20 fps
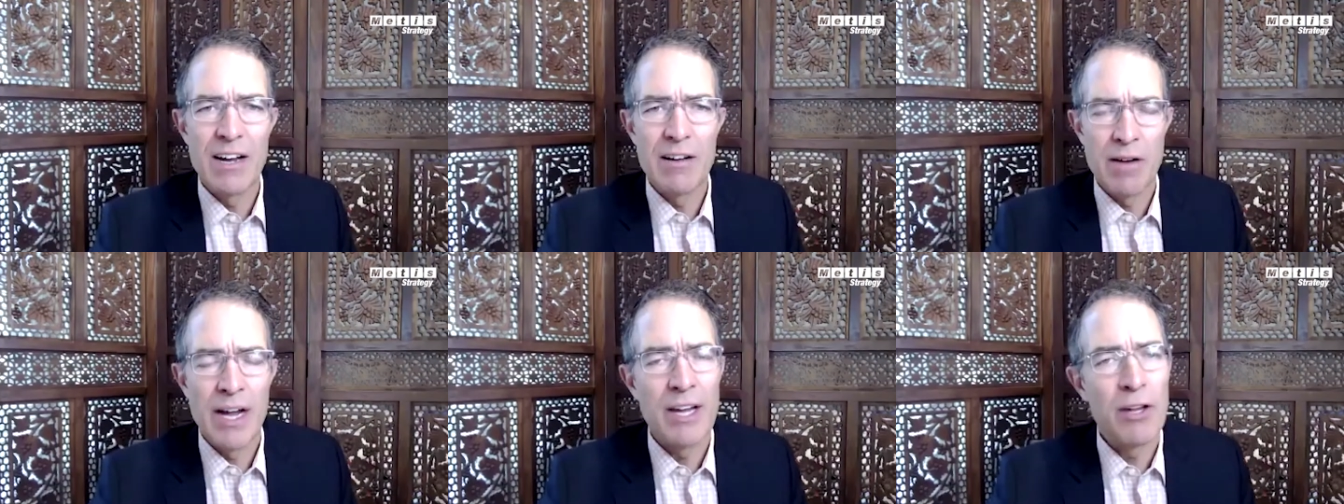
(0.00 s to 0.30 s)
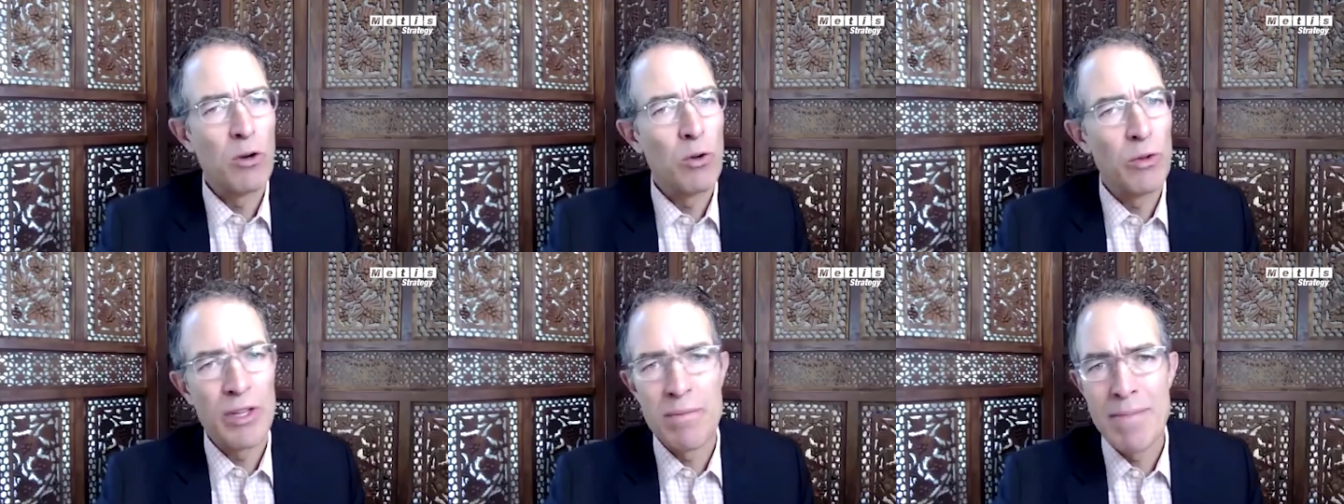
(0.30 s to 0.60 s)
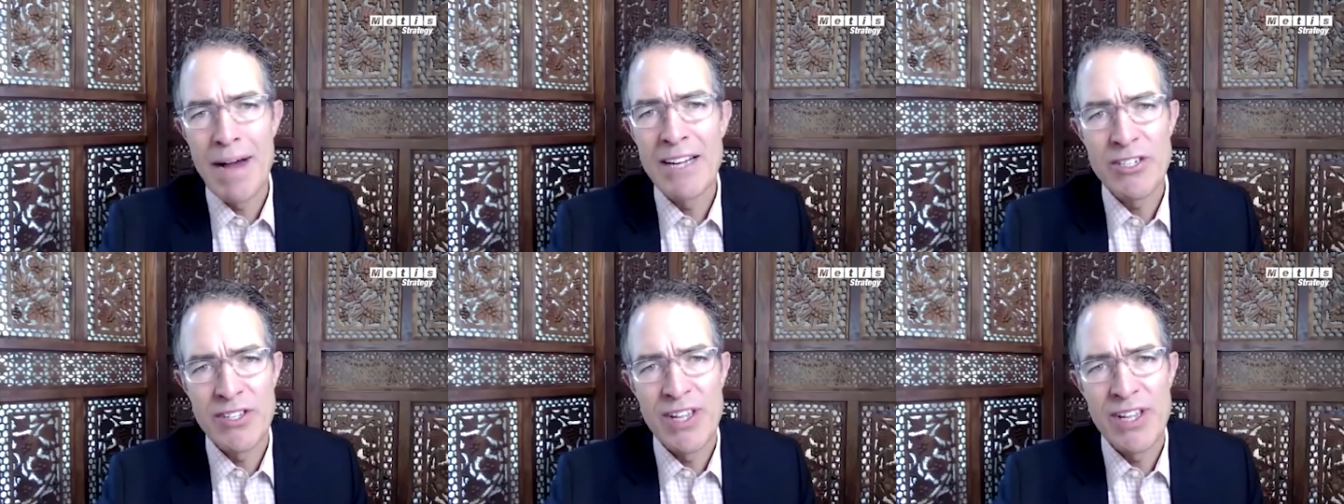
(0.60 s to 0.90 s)
I, I, can only
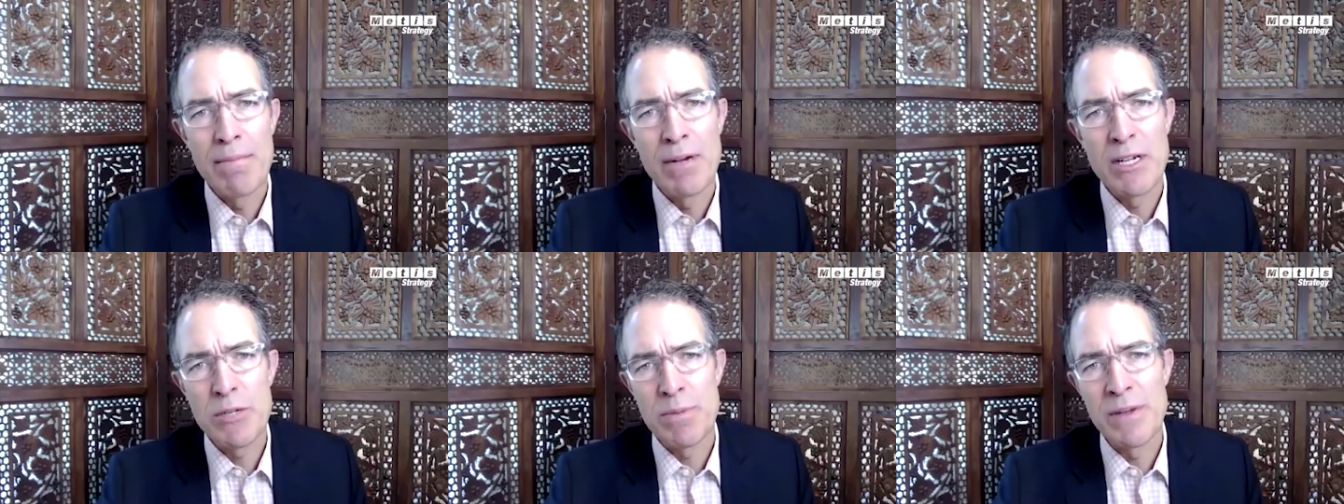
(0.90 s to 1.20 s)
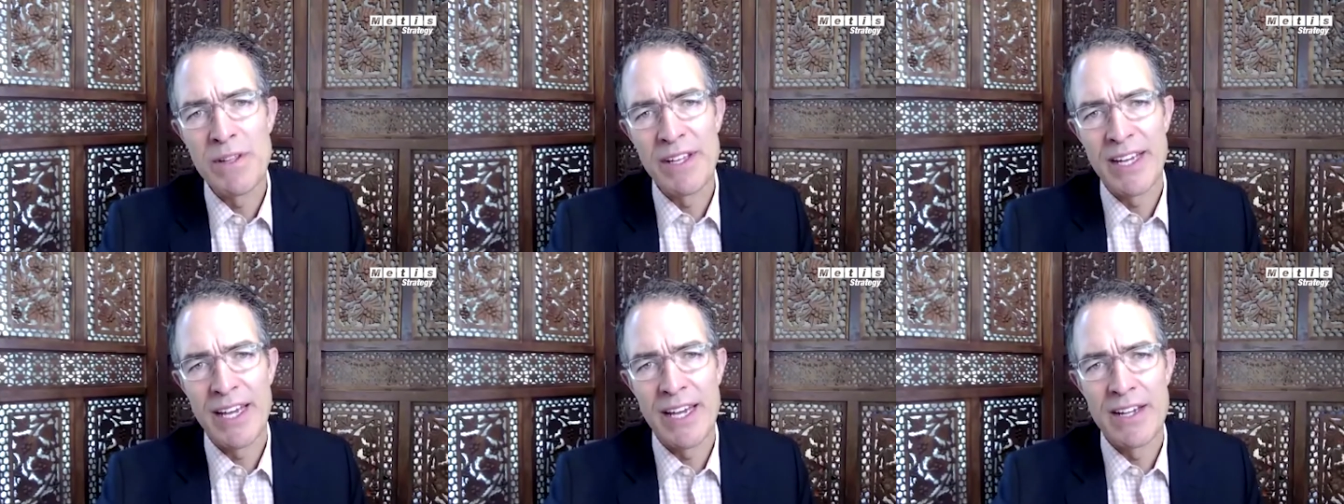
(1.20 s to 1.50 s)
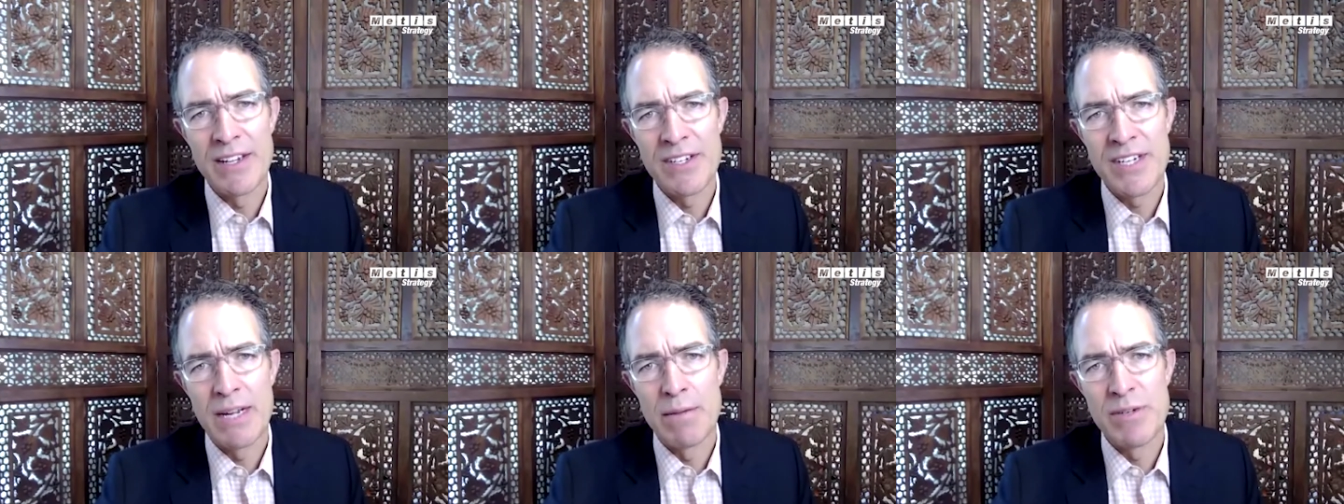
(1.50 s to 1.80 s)
imagine that must be the
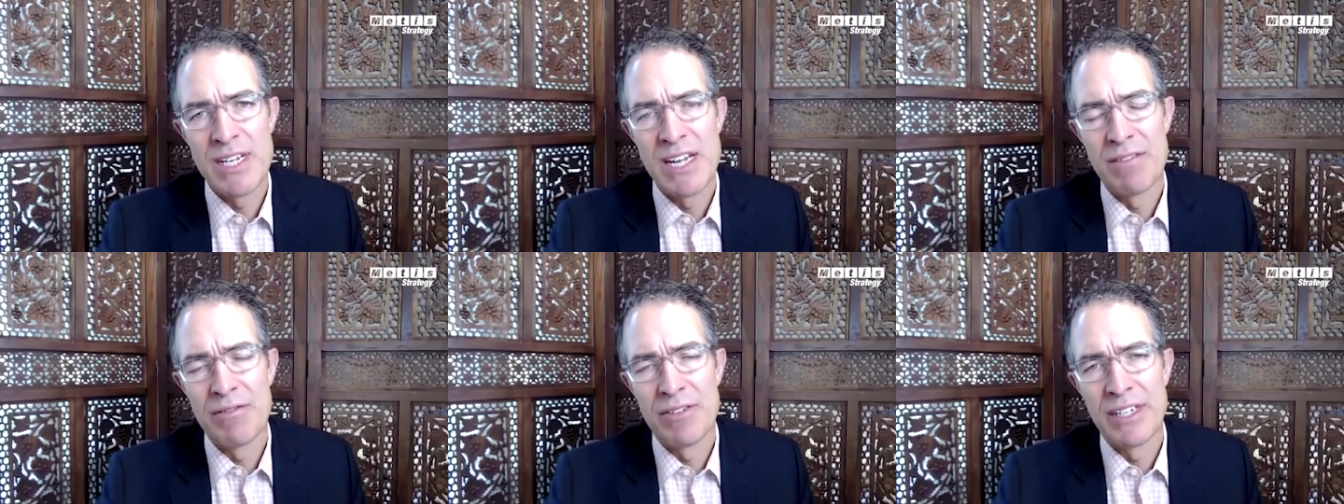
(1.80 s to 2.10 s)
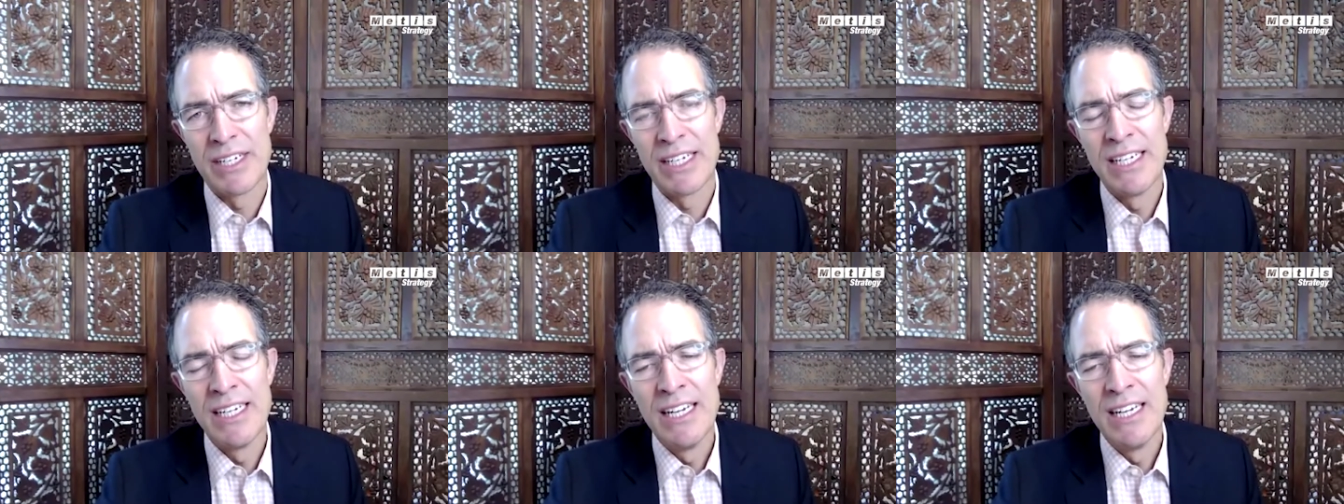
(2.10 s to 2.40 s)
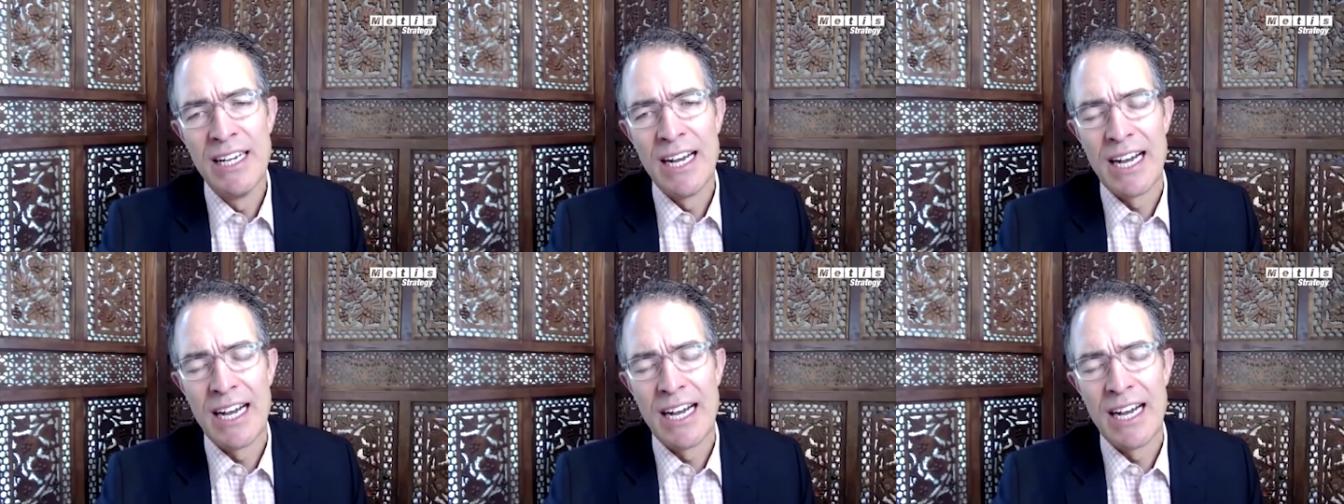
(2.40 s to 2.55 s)
case, Dame Stephanie.